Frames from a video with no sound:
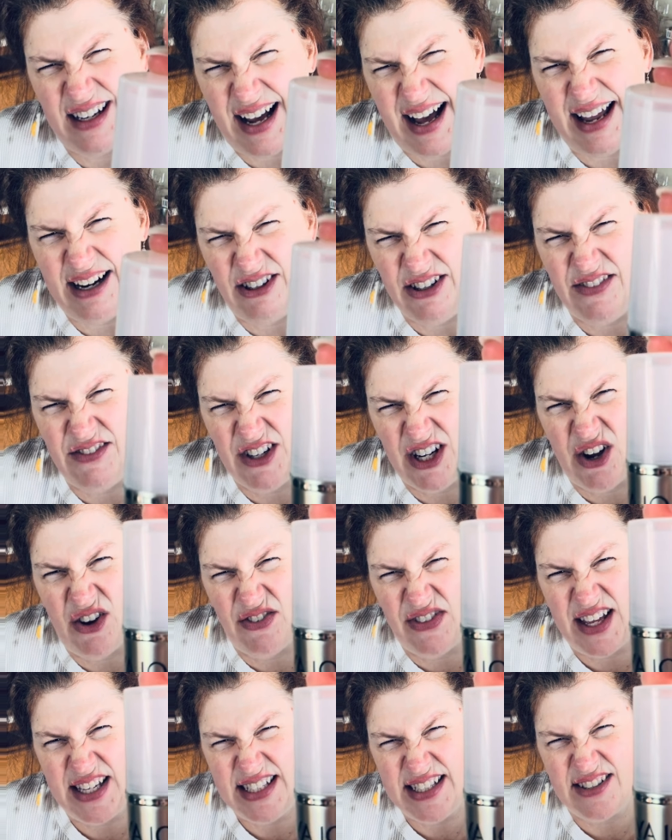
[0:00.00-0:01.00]
I don't even know if
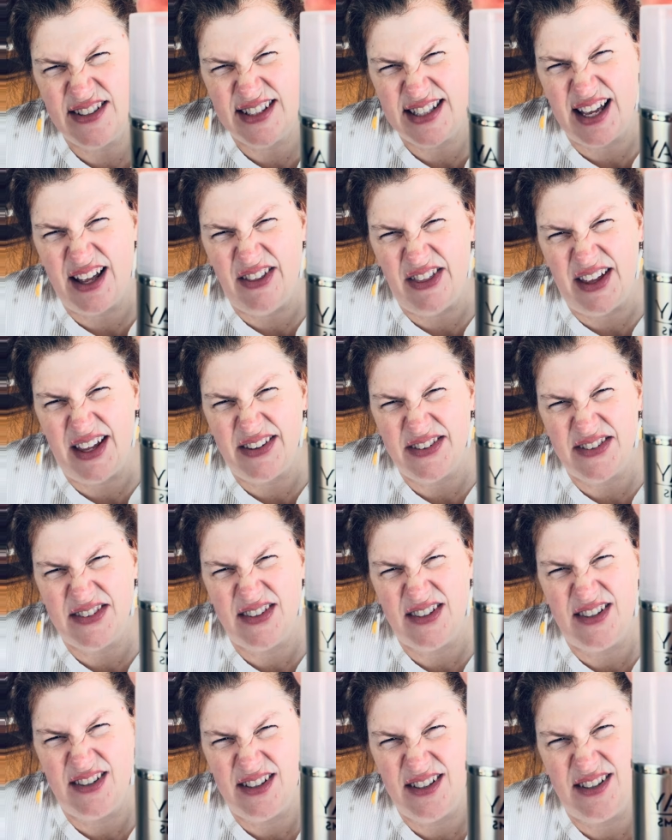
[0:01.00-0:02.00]
they still sell this.
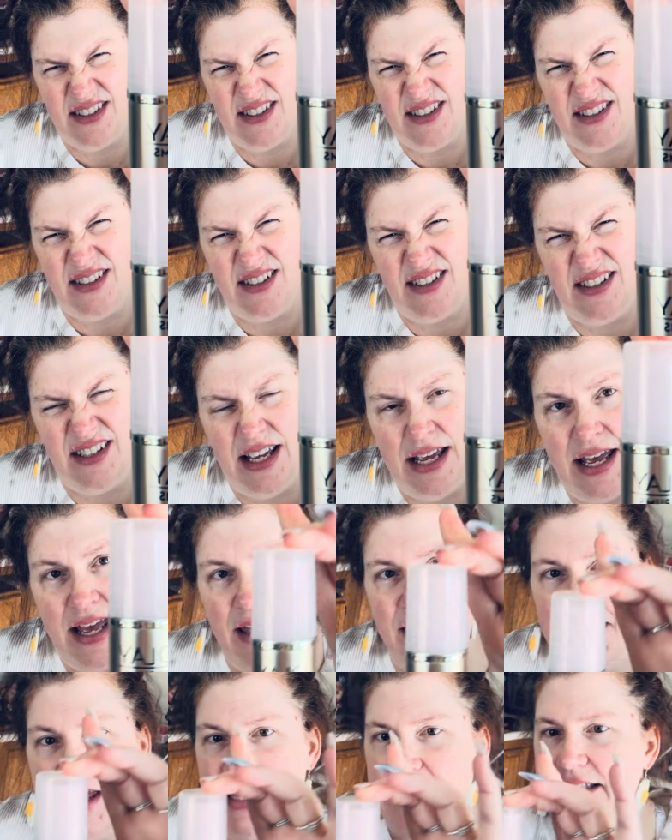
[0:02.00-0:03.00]

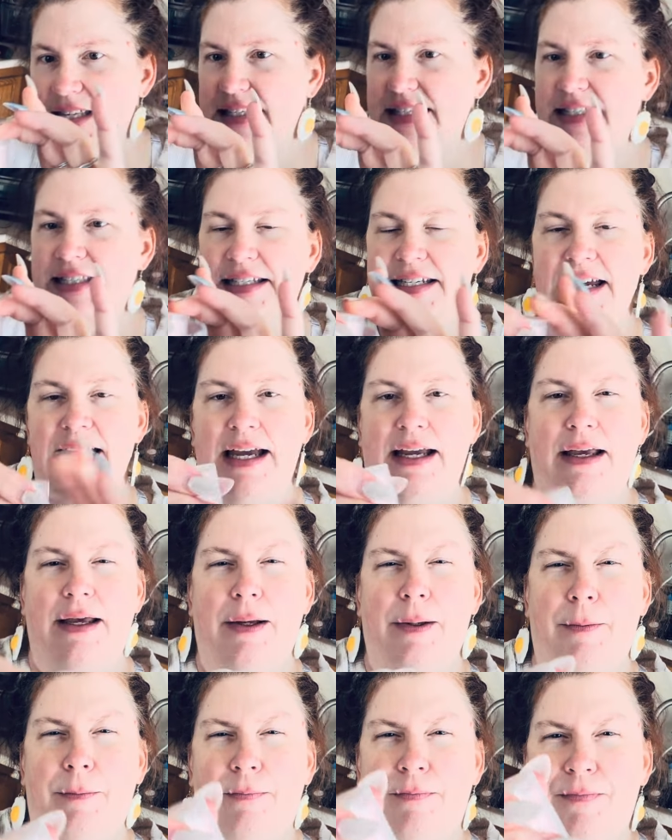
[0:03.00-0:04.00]
It's a stick.
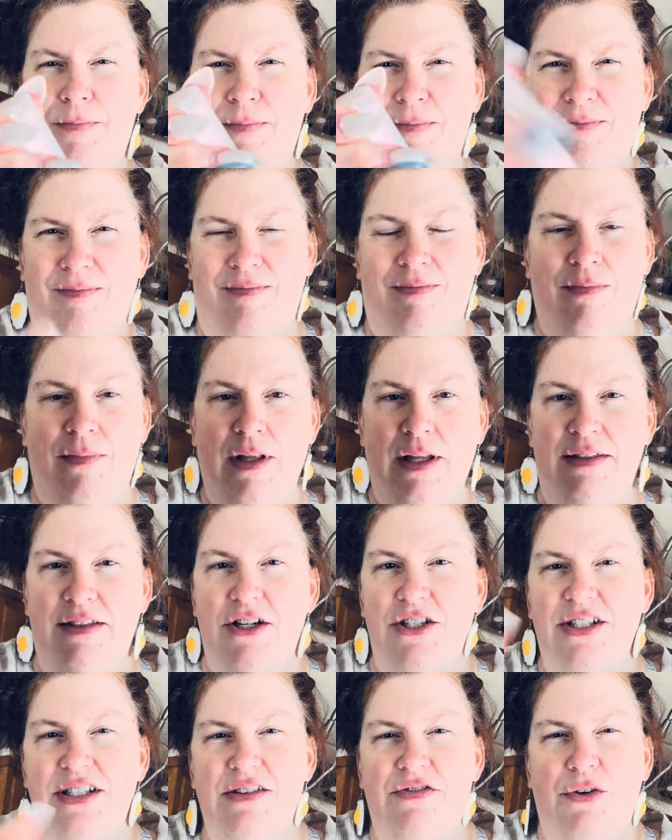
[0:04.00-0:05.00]

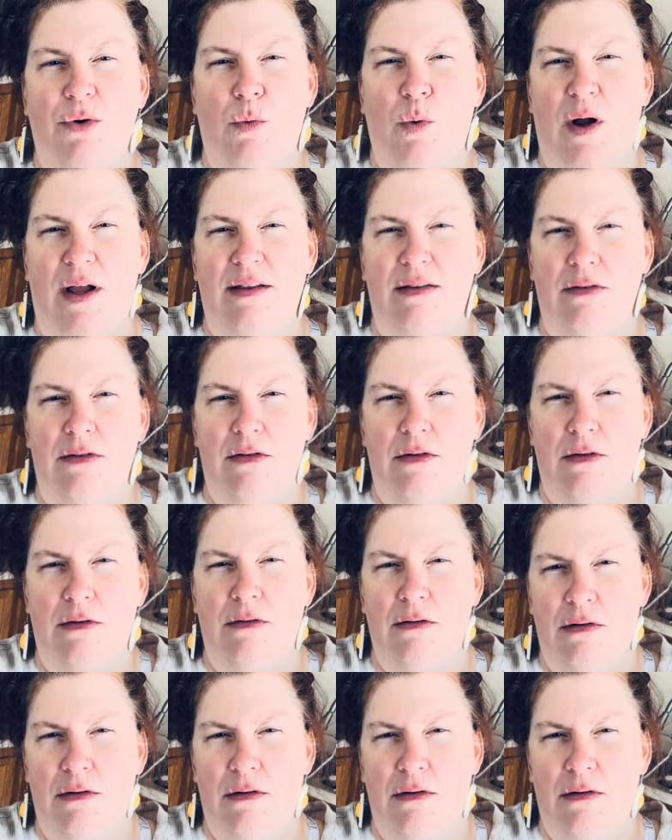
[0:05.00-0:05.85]
There's different ones.